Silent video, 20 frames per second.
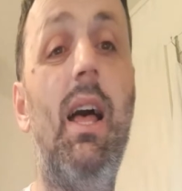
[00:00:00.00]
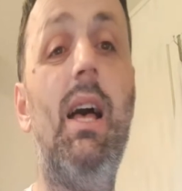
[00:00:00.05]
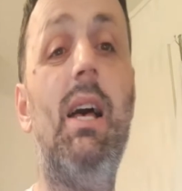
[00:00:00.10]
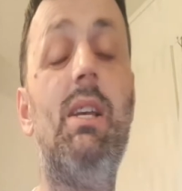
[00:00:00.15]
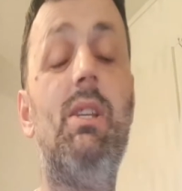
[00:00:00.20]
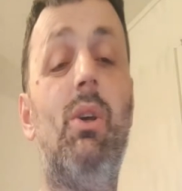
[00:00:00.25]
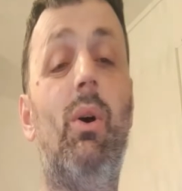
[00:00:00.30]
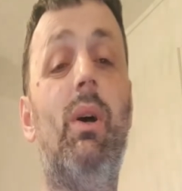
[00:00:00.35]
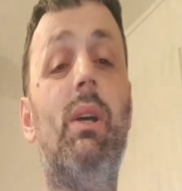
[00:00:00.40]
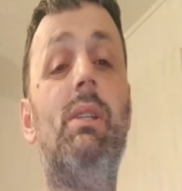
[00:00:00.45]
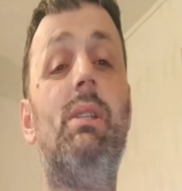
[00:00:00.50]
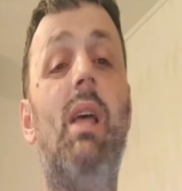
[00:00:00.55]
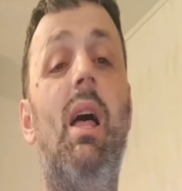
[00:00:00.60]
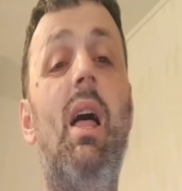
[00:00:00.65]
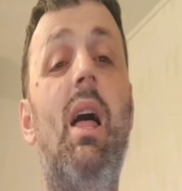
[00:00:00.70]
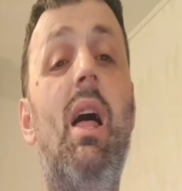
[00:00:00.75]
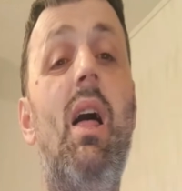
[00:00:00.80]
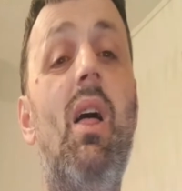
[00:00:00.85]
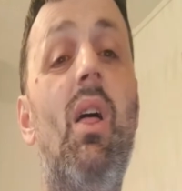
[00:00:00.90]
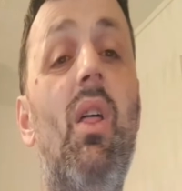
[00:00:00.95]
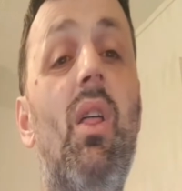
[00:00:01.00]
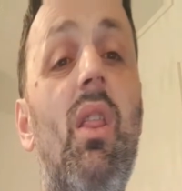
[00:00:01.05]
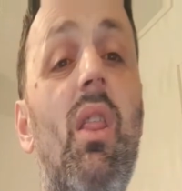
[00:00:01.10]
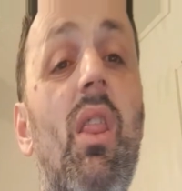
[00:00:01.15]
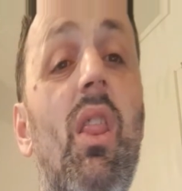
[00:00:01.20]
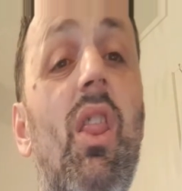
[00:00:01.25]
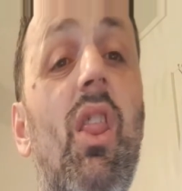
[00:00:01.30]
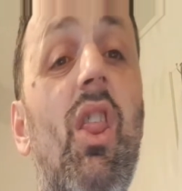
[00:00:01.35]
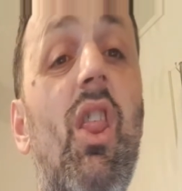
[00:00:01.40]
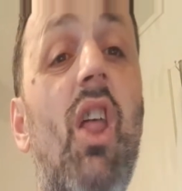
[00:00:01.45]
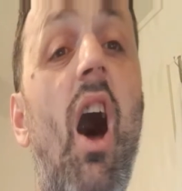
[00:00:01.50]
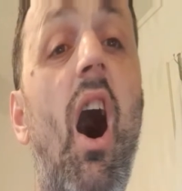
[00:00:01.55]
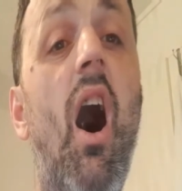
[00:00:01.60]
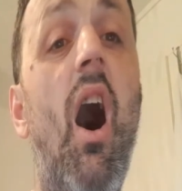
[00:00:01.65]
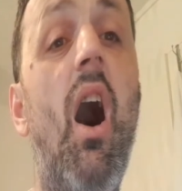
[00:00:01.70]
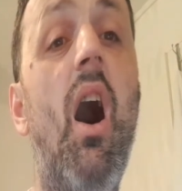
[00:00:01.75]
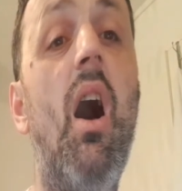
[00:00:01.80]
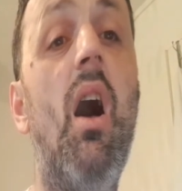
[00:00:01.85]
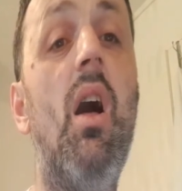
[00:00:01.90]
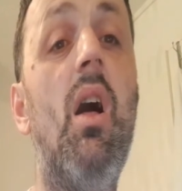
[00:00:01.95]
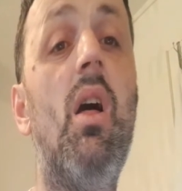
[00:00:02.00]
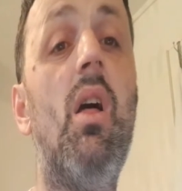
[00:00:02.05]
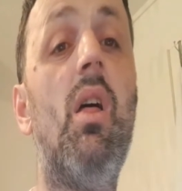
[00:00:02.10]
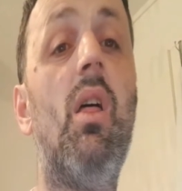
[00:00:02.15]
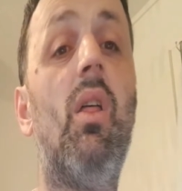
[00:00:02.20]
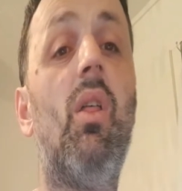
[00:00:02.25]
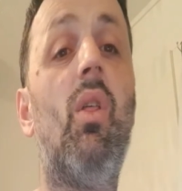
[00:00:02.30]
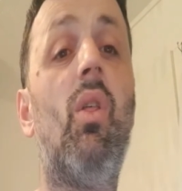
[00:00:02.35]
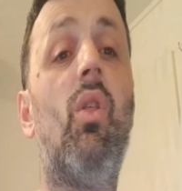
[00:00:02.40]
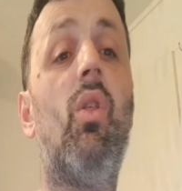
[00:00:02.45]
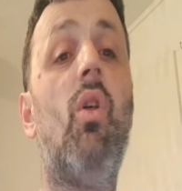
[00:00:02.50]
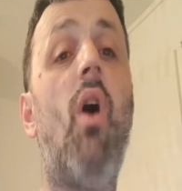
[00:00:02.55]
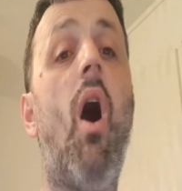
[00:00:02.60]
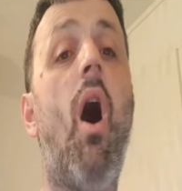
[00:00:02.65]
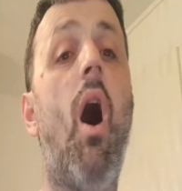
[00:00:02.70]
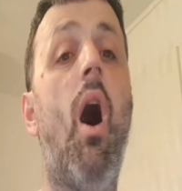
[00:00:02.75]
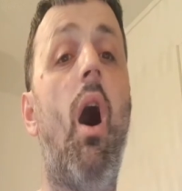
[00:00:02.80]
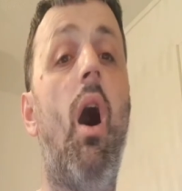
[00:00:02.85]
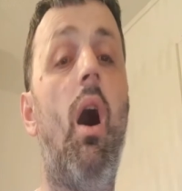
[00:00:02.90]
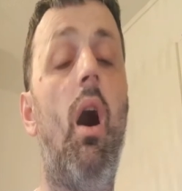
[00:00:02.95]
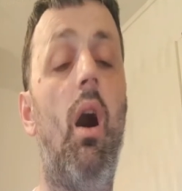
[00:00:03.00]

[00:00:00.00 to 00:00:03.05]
So it's va, va.